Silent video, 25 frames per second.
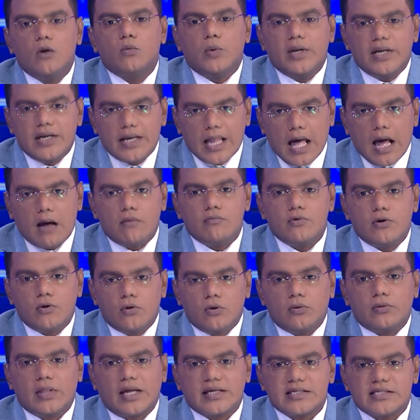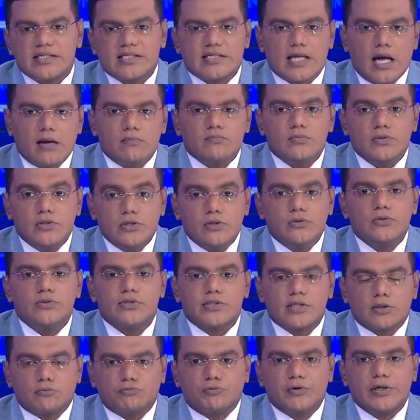We now know that some
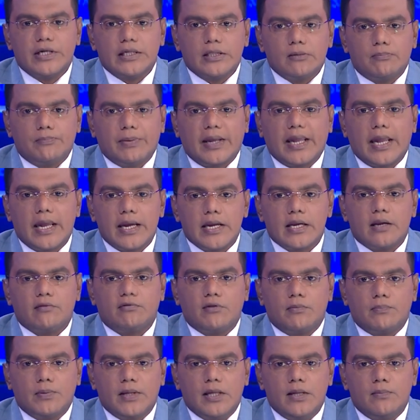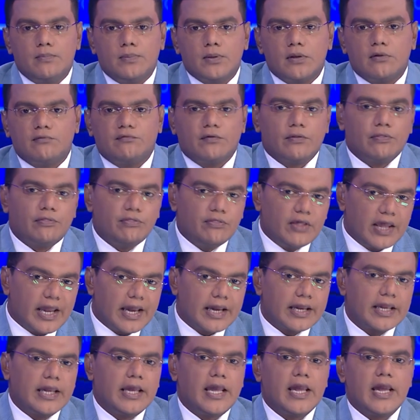use the real pain of the people for
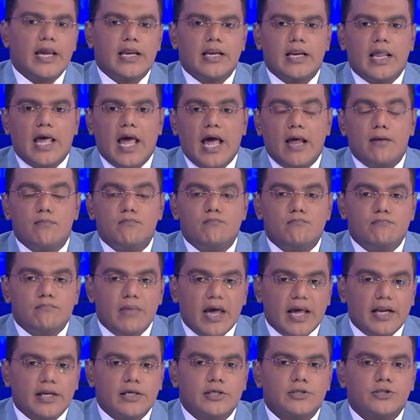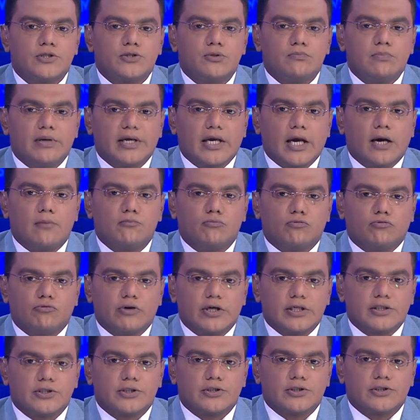their gain and manage to become
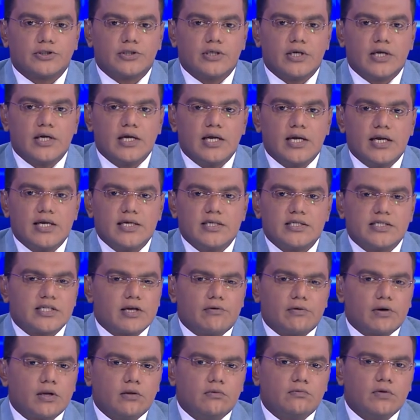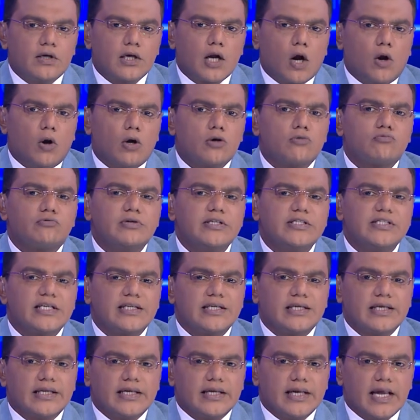rich. Several were caught
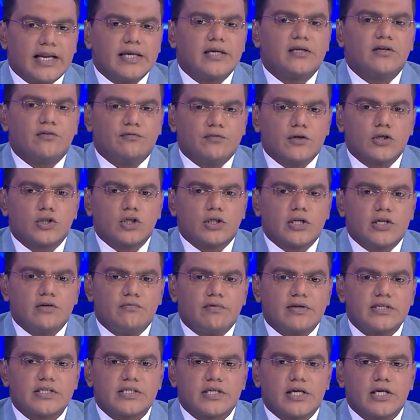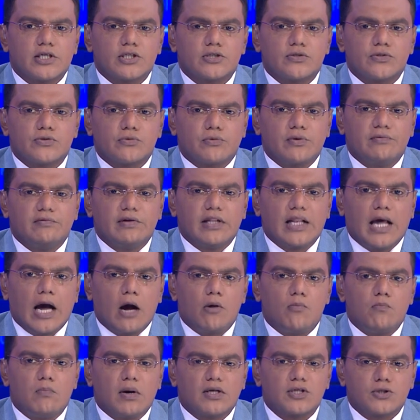recently, and official investigations reveal
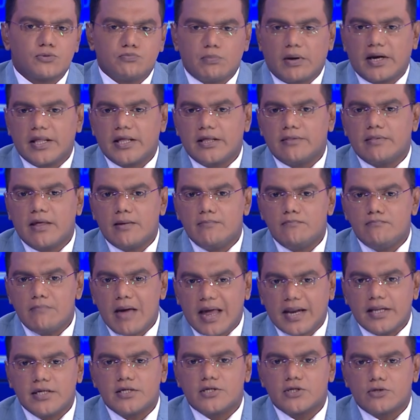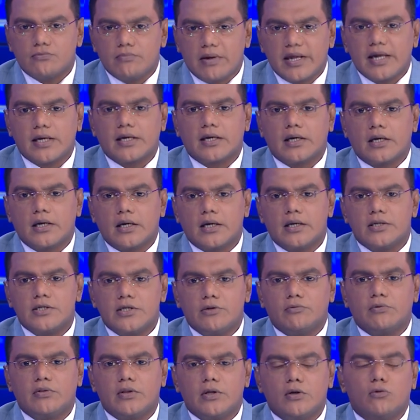how much money they managed to make
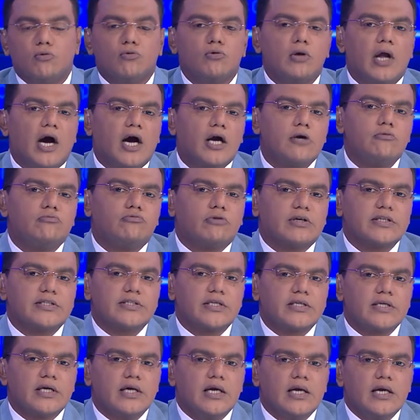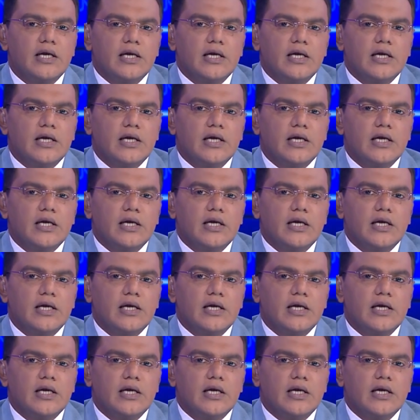during the whole unrest.